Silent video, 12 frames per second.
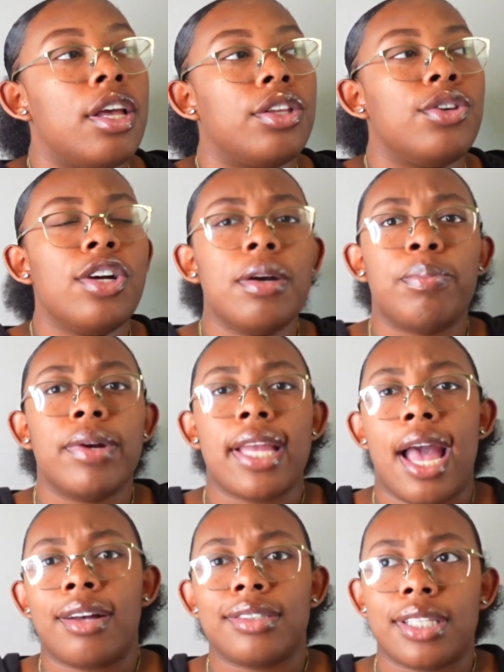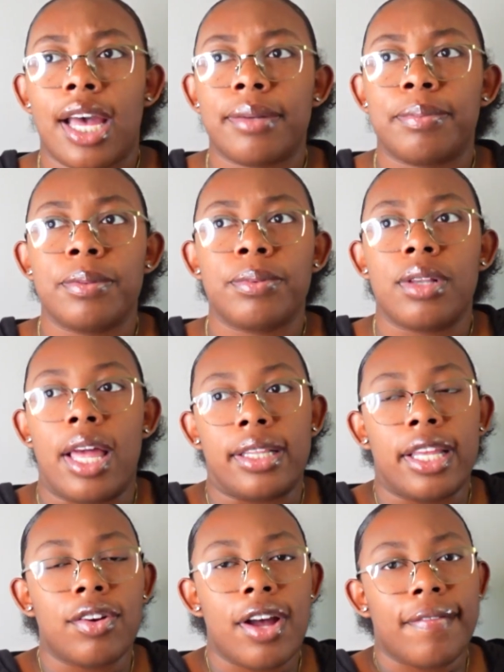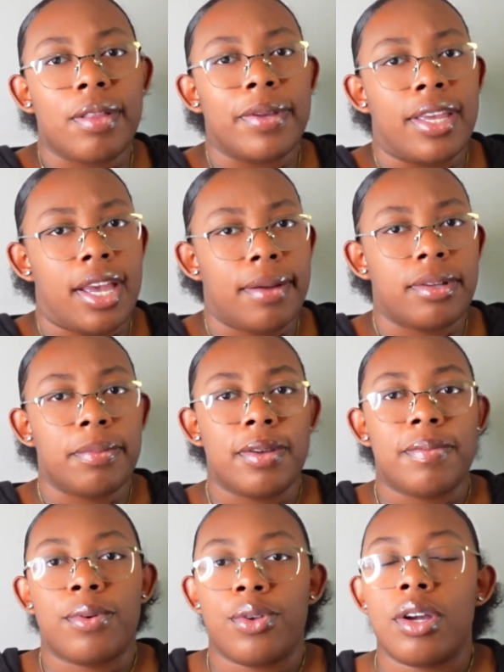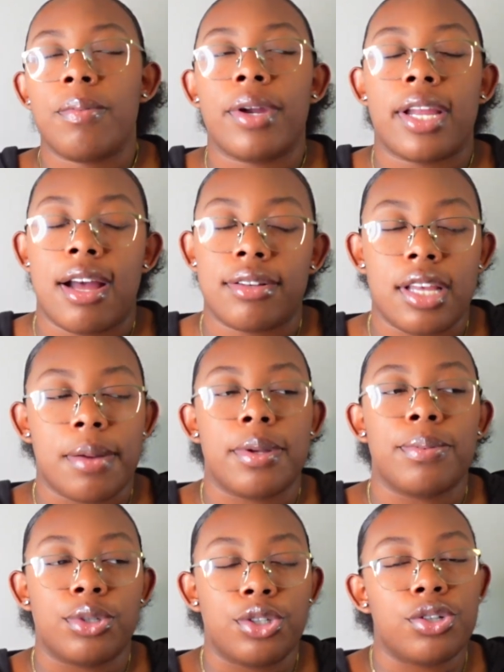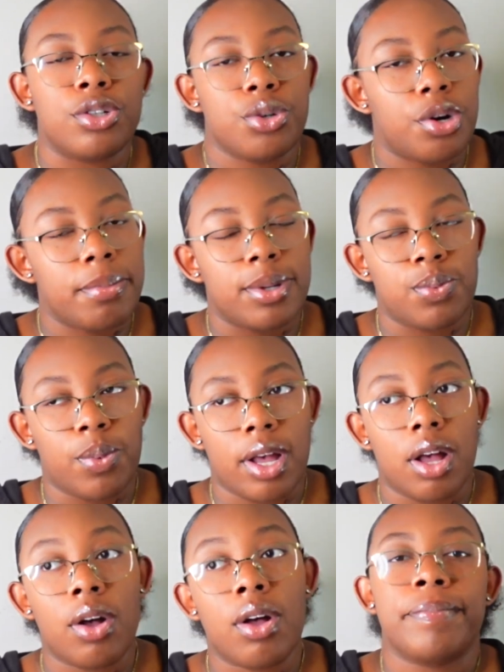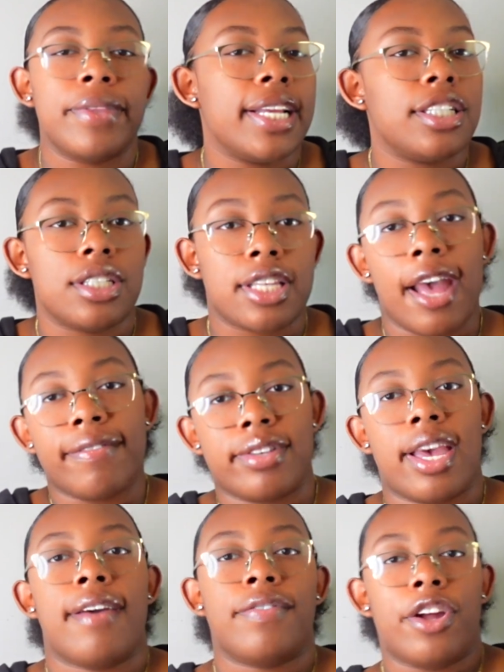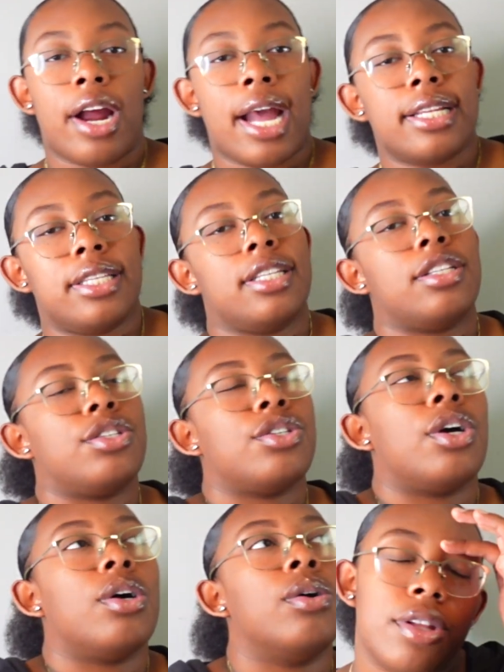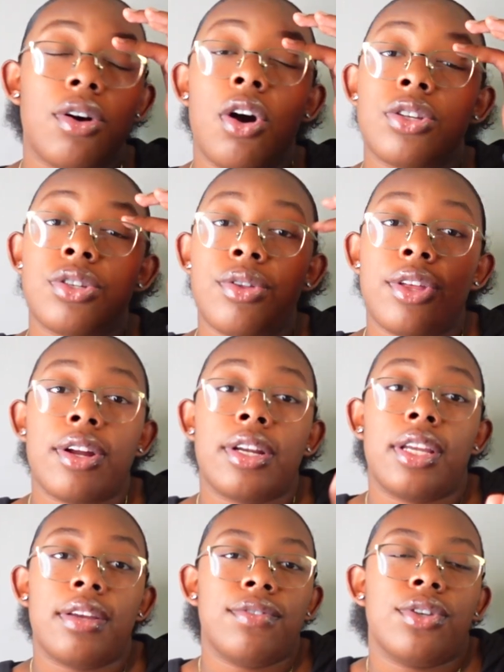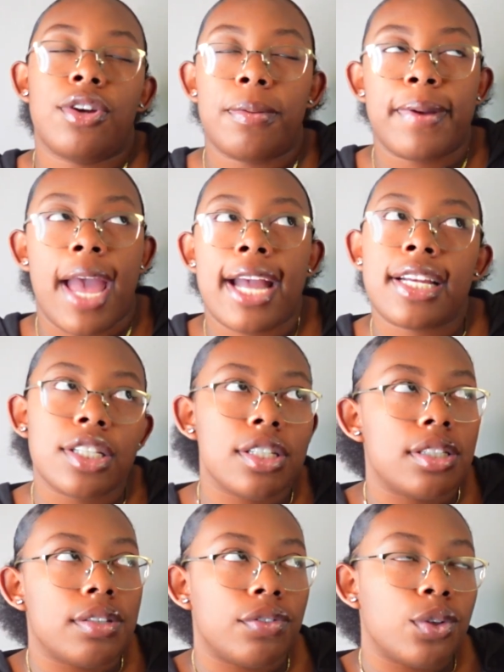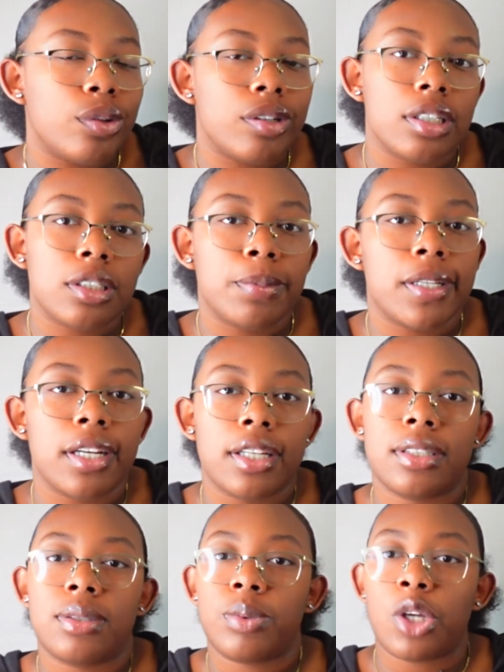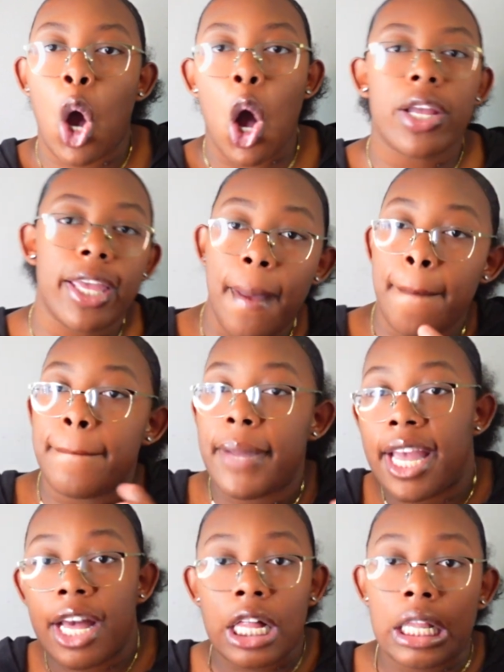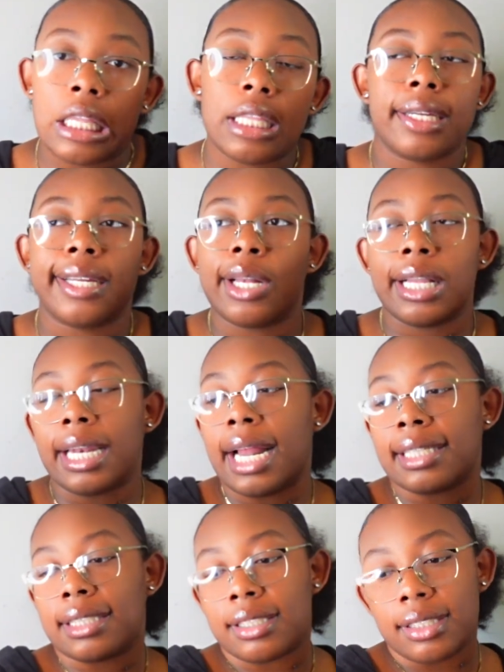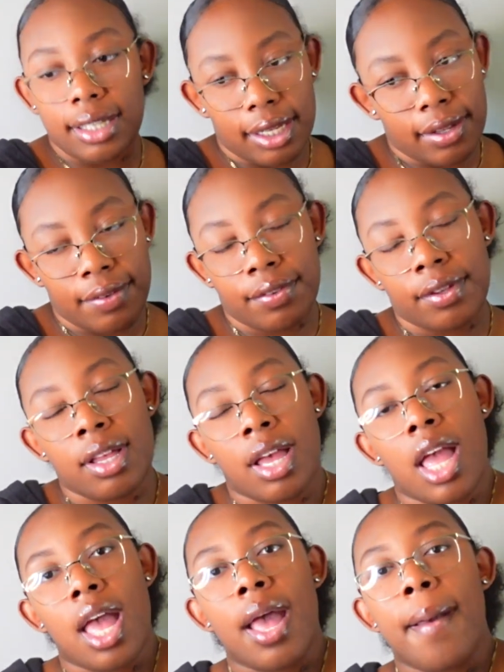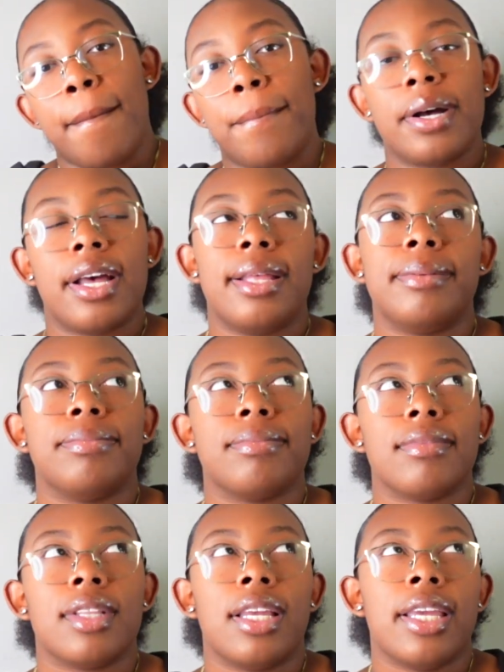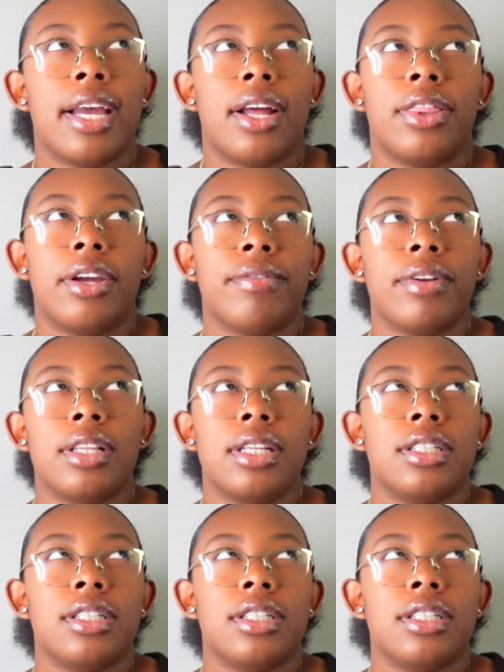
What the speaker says: You could bring outside people, like they don't have to be Hampton people. You could bring outside people to your dorm as well. They just have to have their ID. So they're also there to give you your packages, of course, because we all get mail and all of that stuff. But yeah, they're really